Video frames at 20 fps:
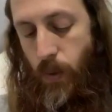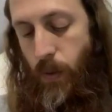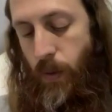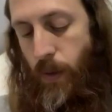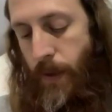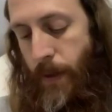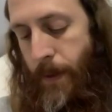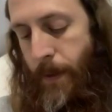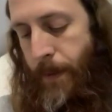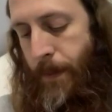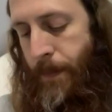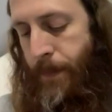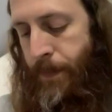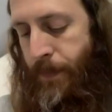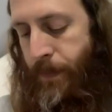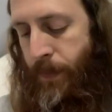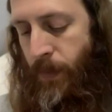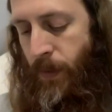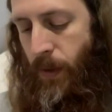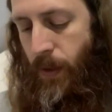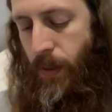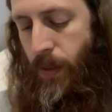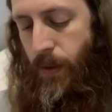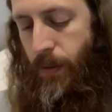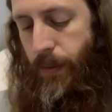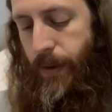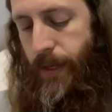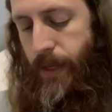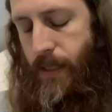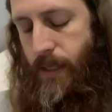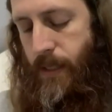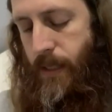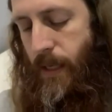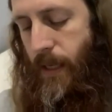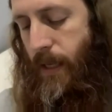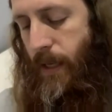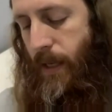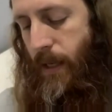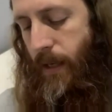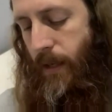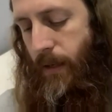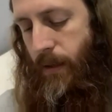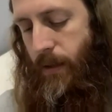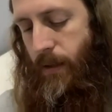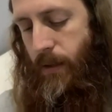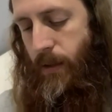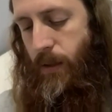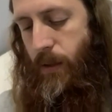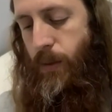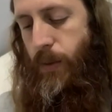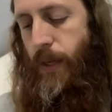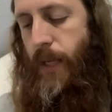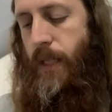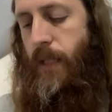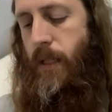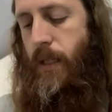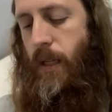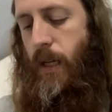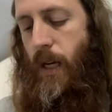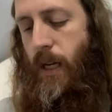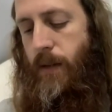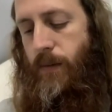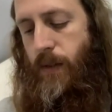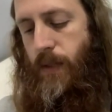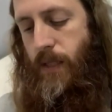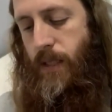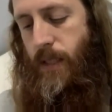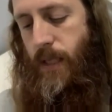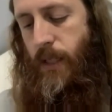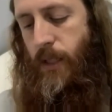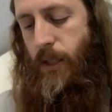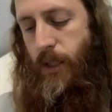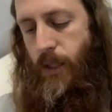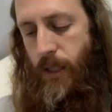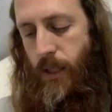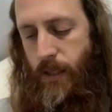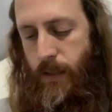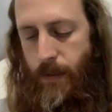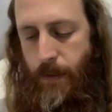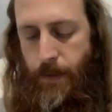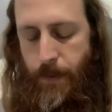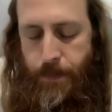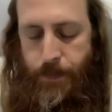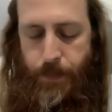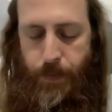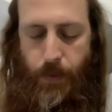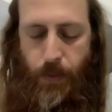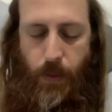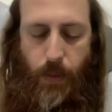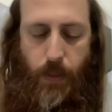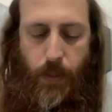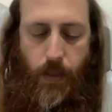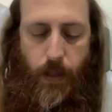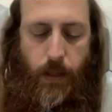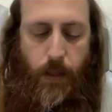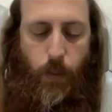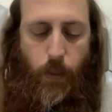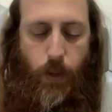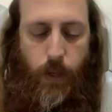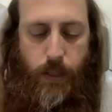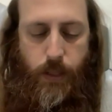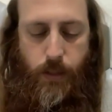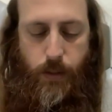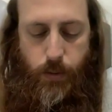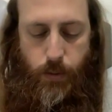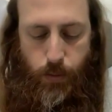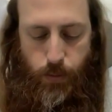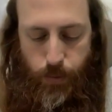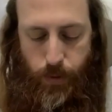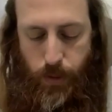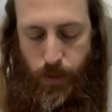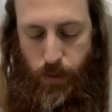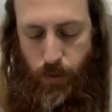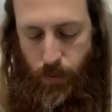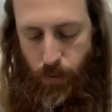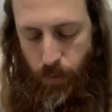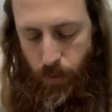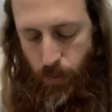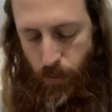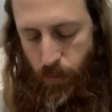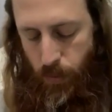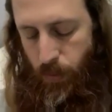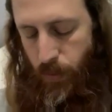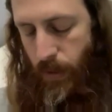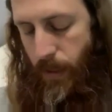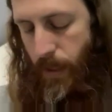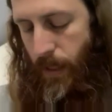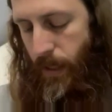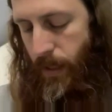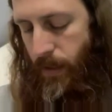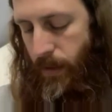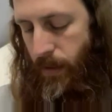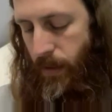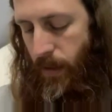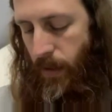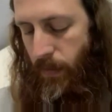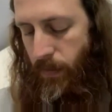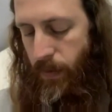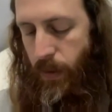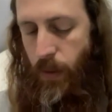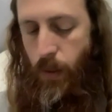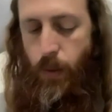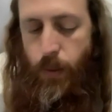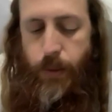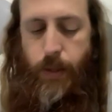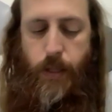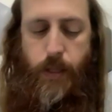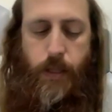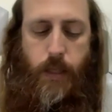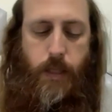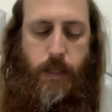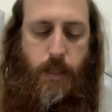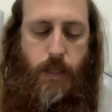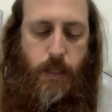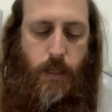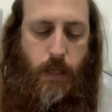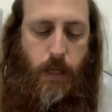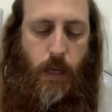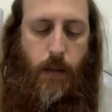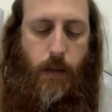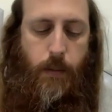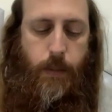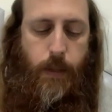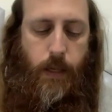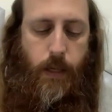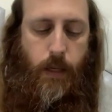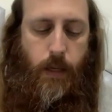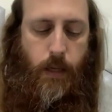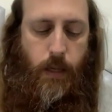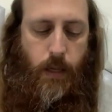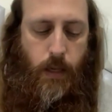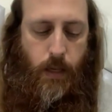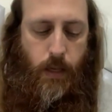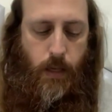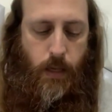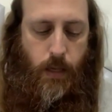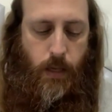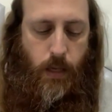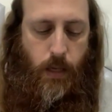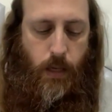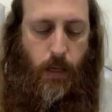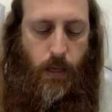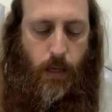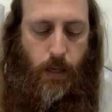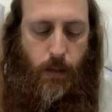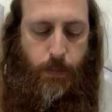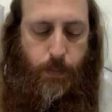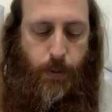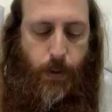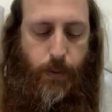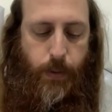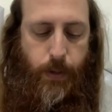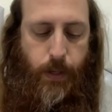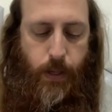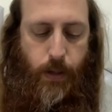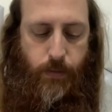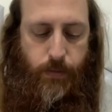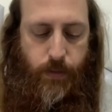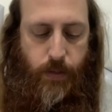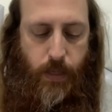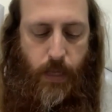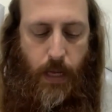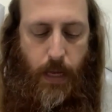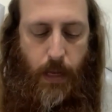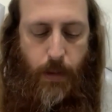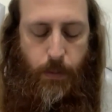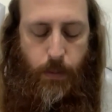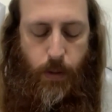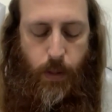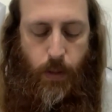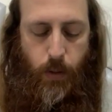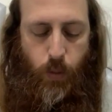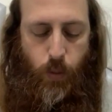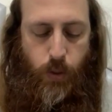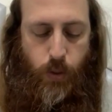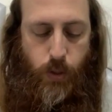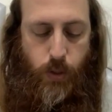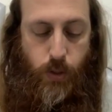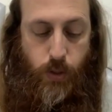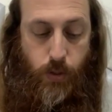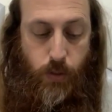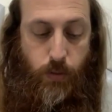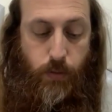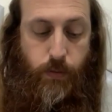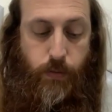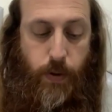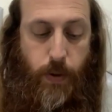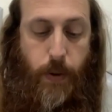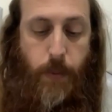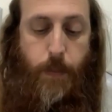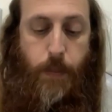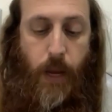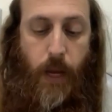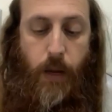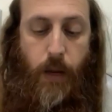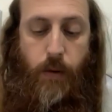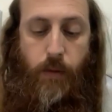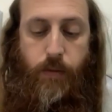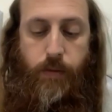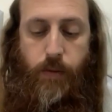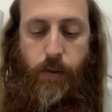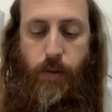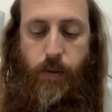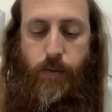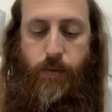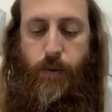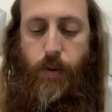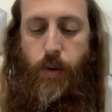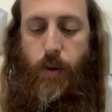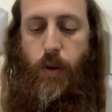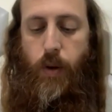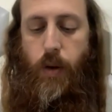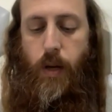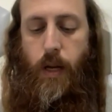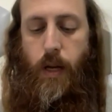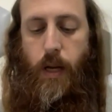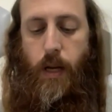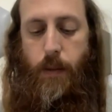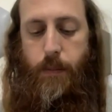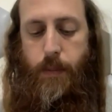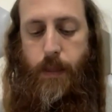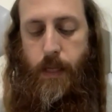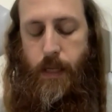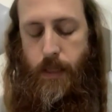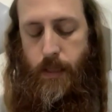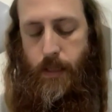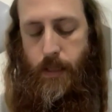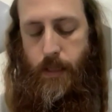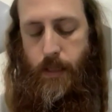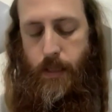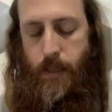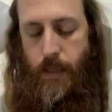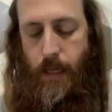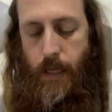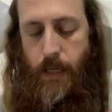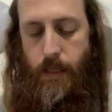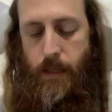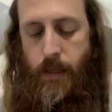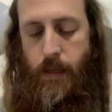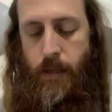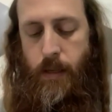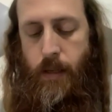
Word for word: So there is a great conversation that I wanted to read to you. And even though that it's coming in a period of time that was very painful for Rabbi Natan,